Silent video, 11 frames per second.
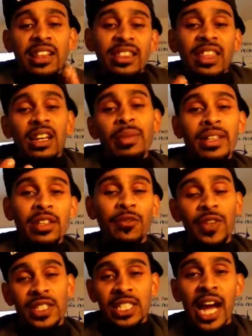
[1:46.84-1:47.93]
think about the
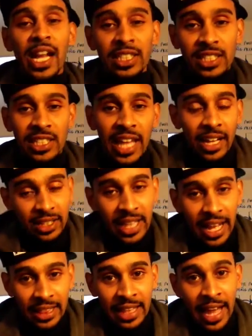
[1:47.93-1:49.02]
physiology
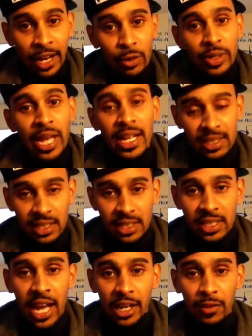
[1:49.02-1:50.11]
that creates
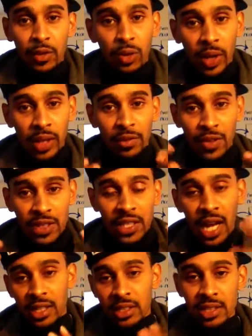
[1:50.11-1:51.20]
inside of you. And
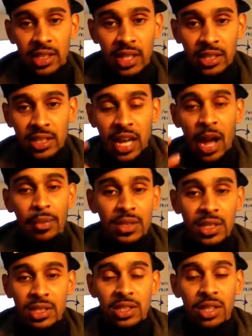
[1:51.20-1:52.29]
physiology is the
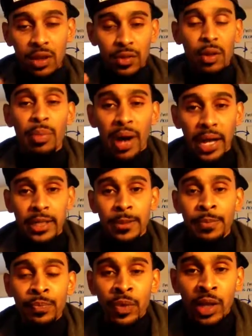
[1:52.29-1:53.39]
composition of your body.
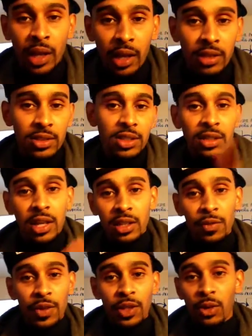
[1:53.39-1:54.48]
And there's another
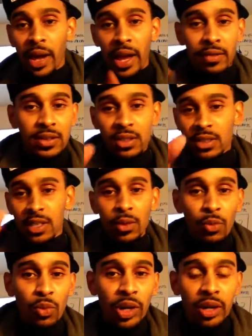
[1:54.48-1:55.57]
video I have
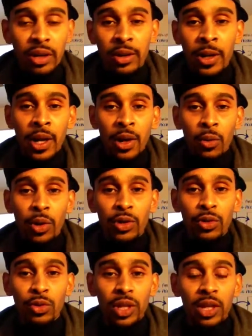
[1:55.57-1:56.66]
somewhere where
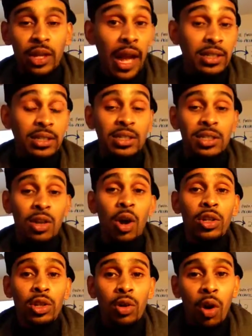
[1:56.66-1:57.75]
you can, actually it's an
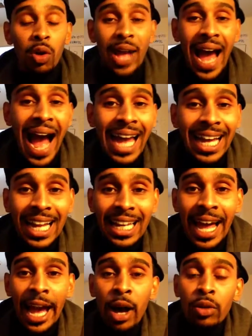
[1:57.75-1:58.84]
audio on
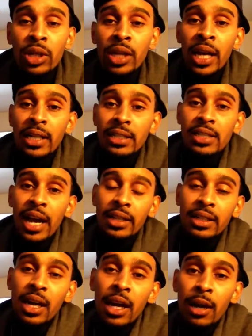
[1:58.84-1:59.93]

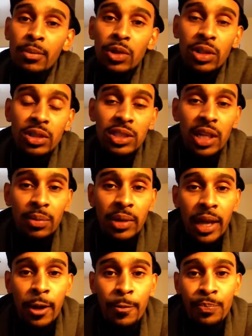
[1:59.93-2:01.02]
iCloud.com. You can check me
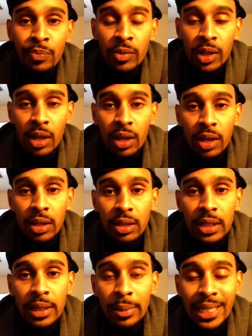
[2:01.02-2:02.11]
out,
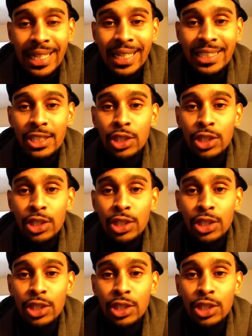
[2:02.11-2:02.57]
Limitless